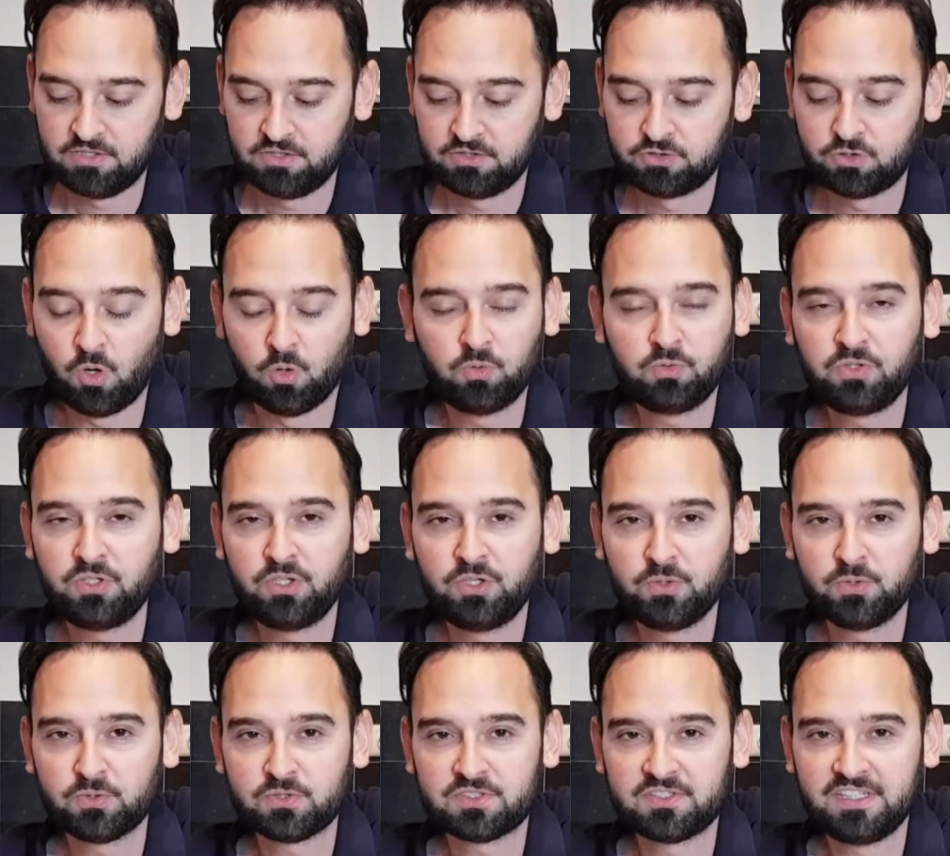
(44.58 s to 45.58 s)
Don't
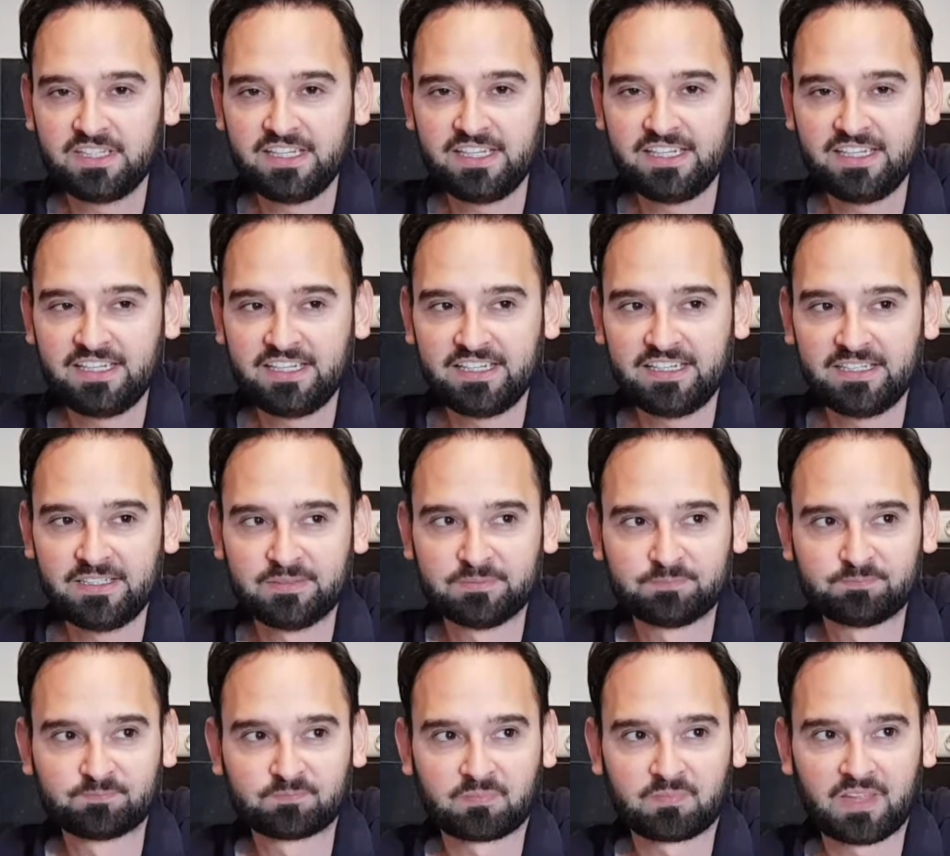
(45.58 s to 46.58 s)
use the
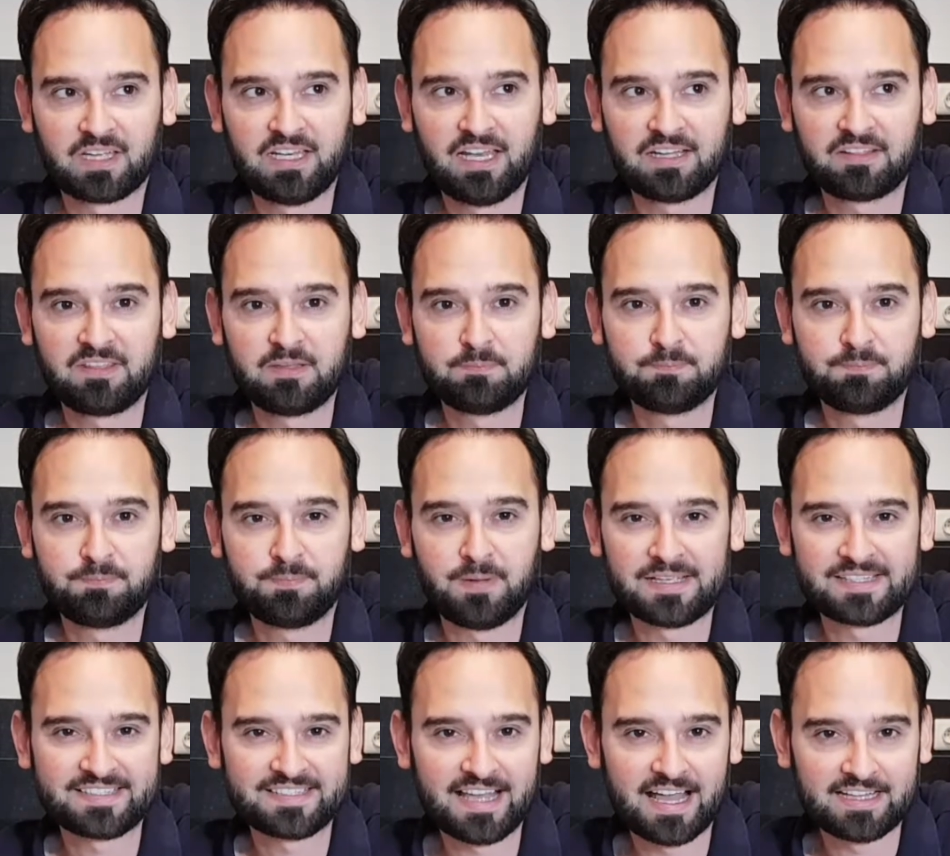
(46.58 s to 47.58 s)

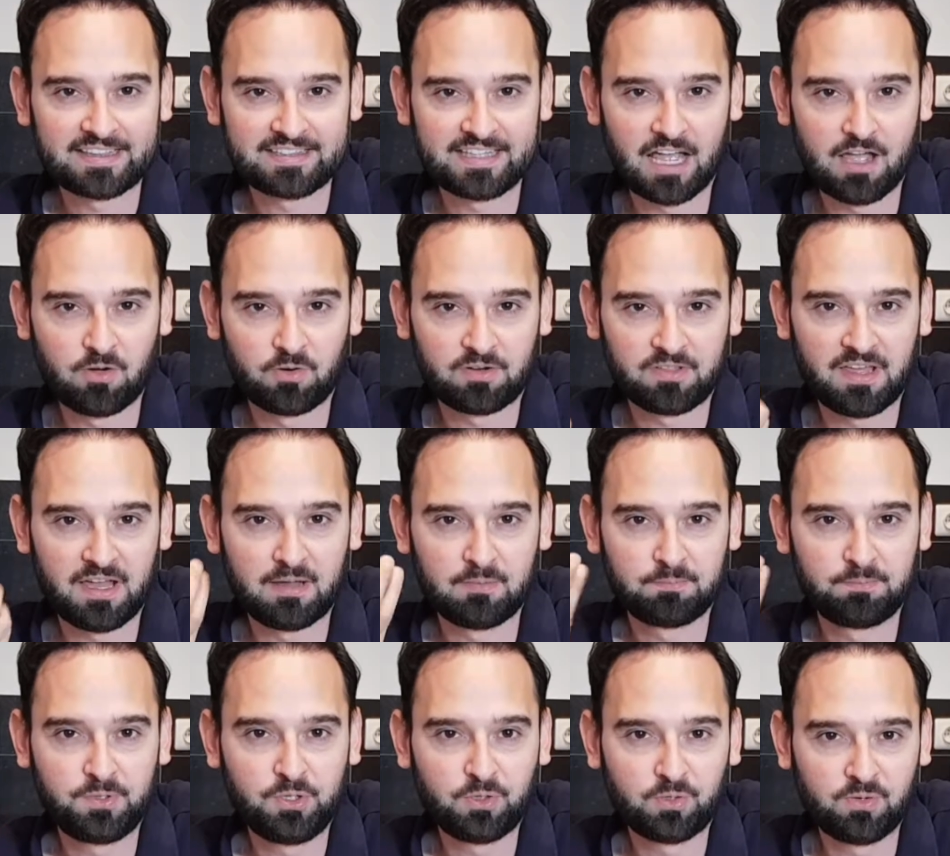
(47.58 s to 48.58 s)
passata or the
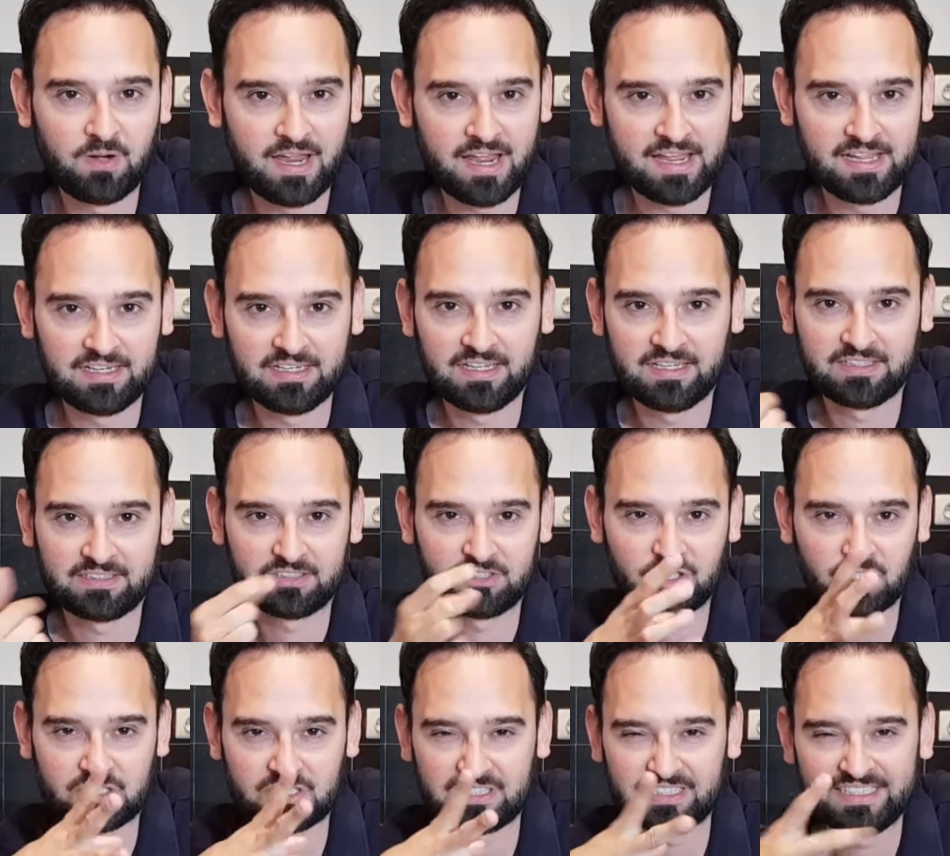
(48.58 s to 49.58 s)
puree, like
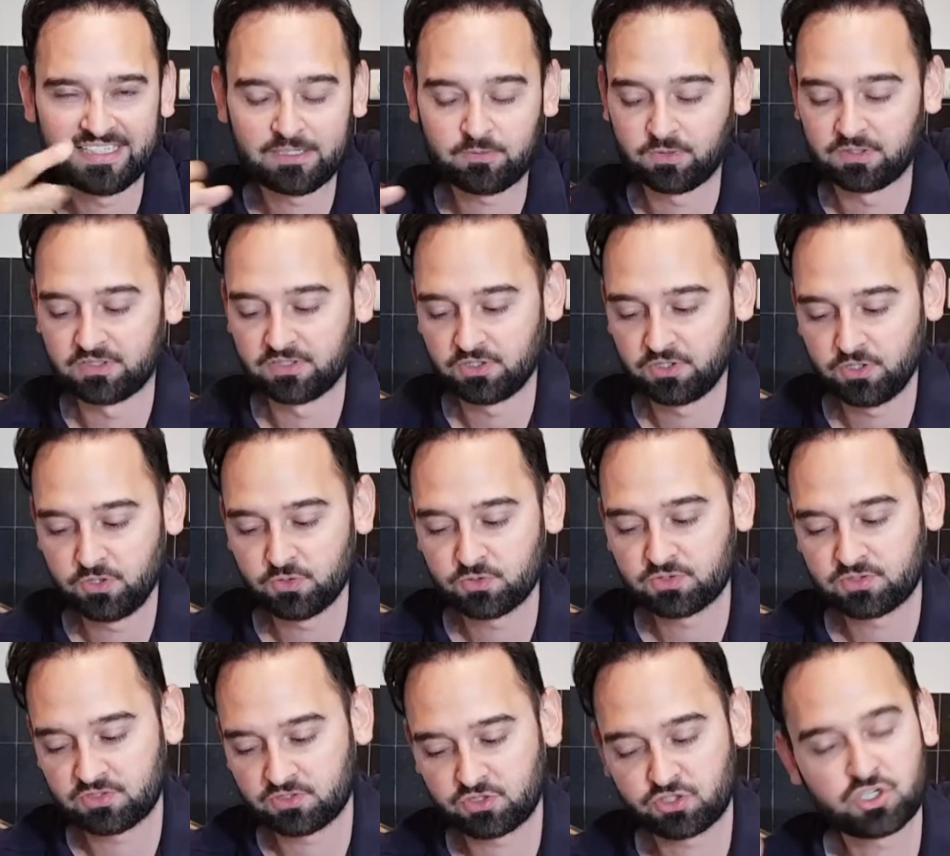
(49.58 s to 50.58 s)
just liquid.
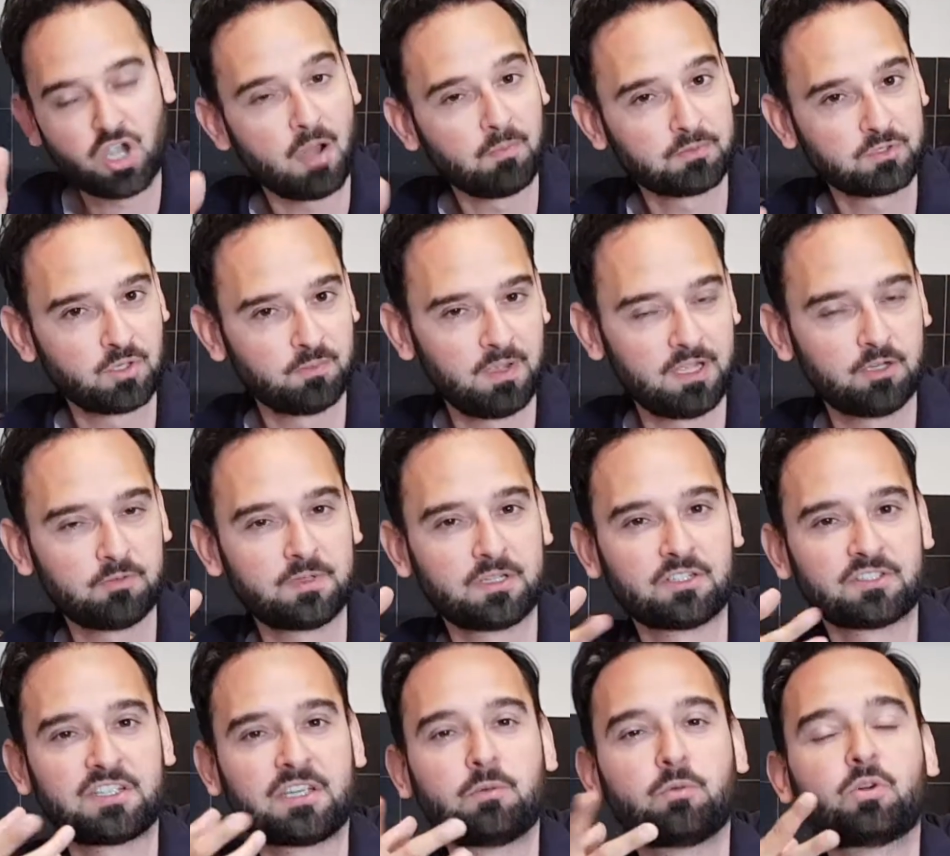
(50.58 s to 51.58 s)
Use chopped tomato
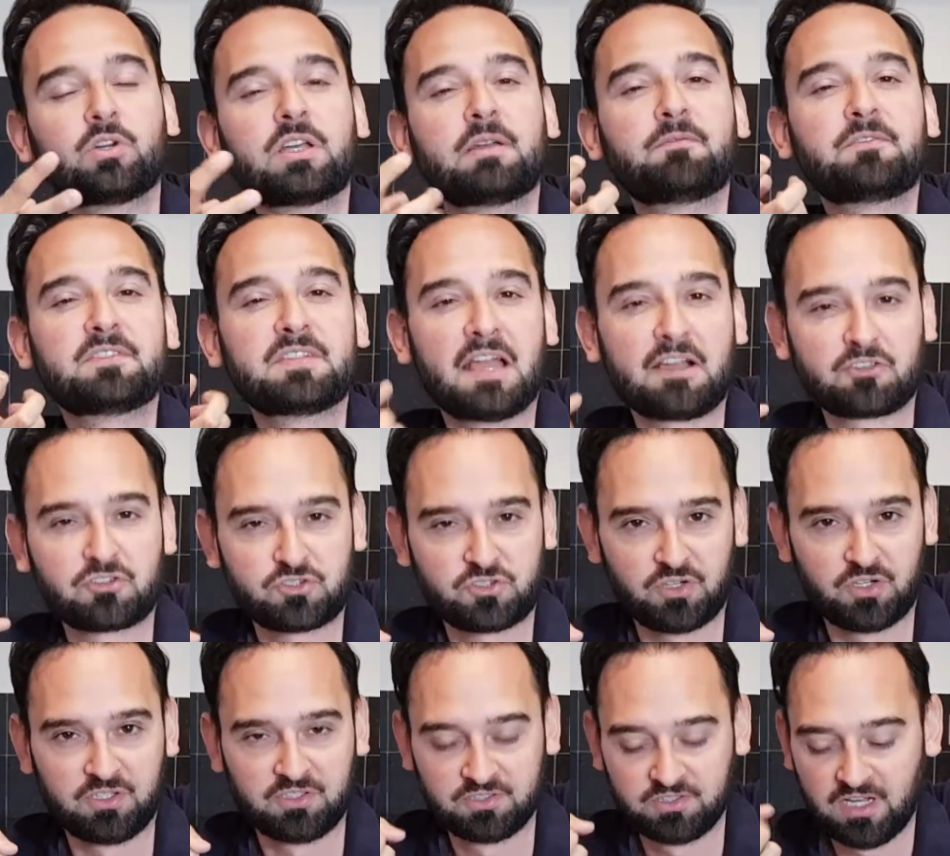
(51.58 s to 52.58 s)
because it will give
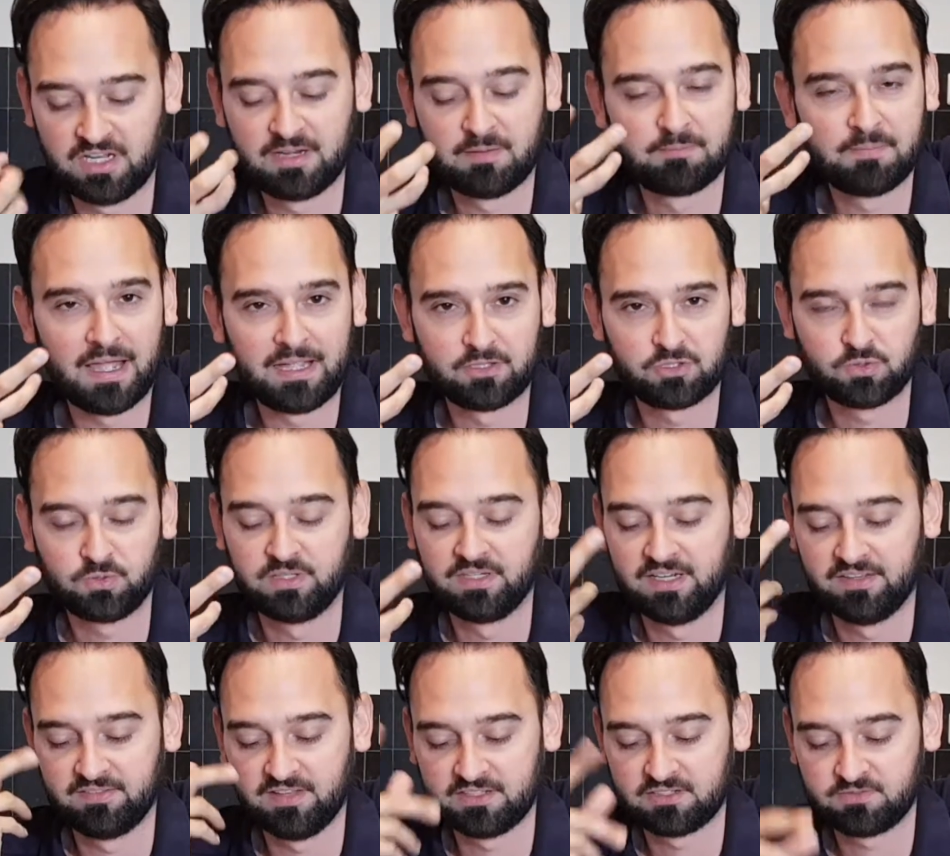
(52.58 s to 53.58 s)
texture and a bite to it,
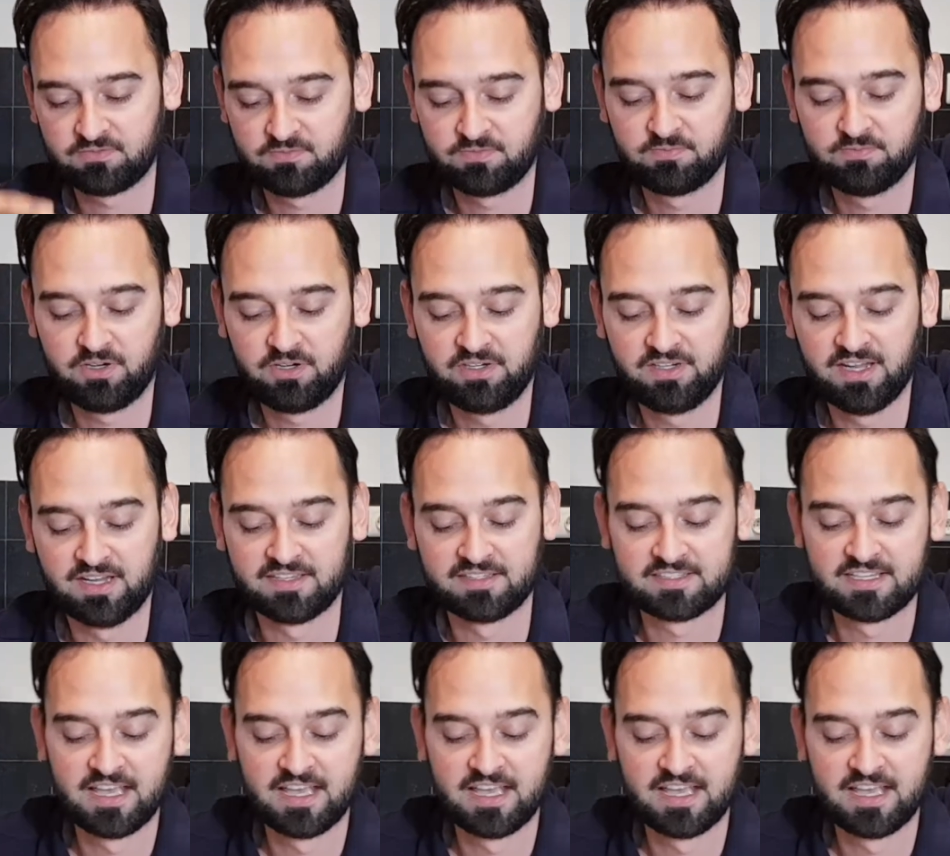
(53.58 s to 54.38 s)
and that's very nice.